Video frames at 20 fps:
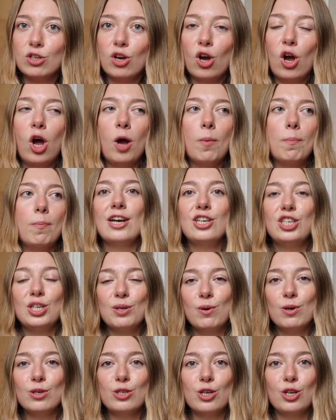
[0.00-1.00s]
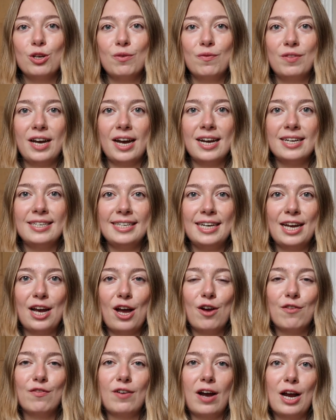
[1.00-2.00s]
top. I do also love the idea
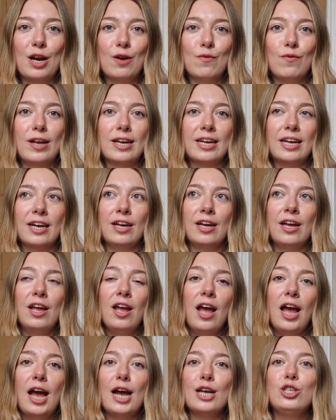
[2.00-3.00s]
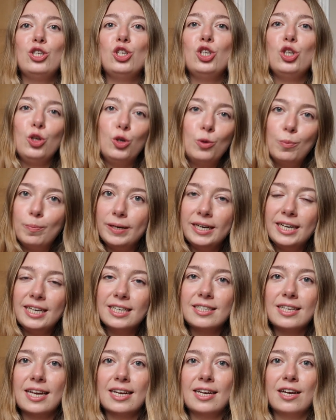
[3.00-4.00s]
of kind of like a
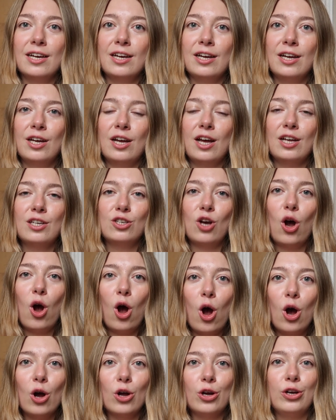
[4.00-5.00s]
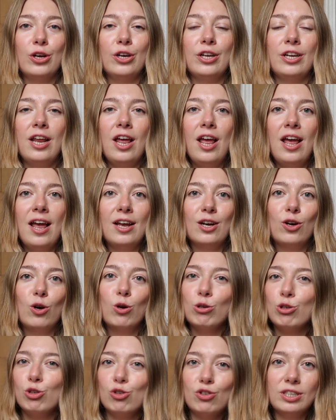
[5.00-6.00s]
two-piece, like a tartan
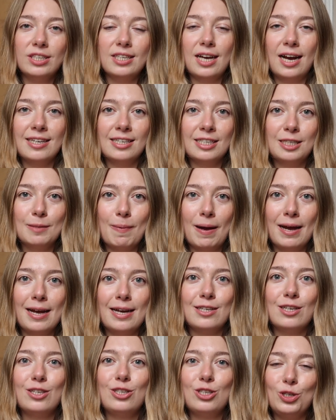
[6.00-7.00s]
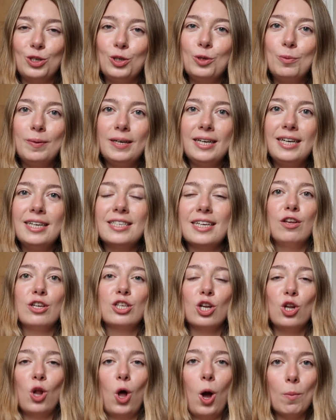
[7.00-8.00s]
countryside inspired two-piece. There's
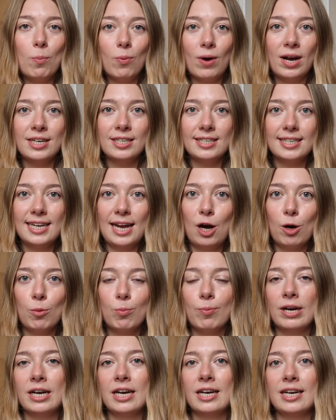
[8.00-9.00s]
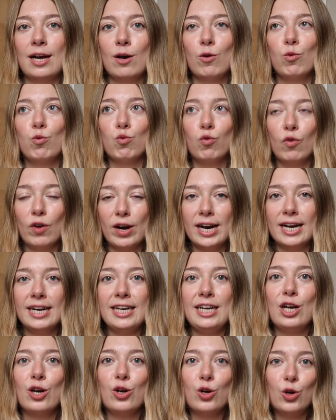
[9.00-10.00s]
a lot of brands now bringing out
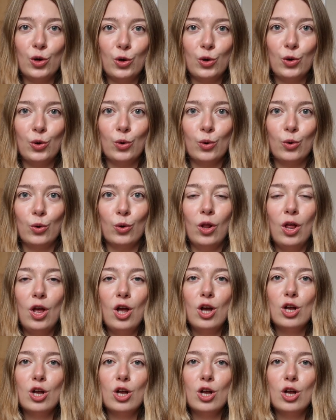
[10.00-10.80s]
really cool